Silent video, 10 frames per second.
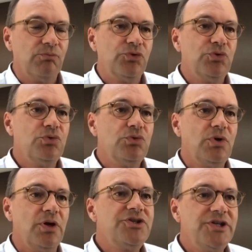To
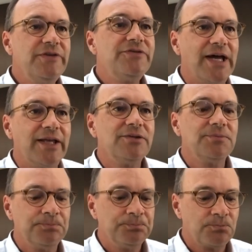achieve that,
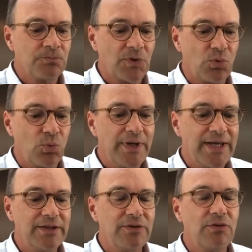we
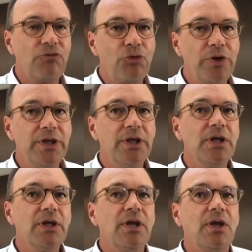had 3
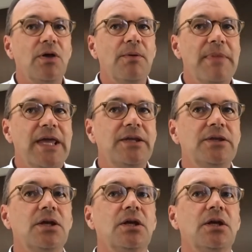main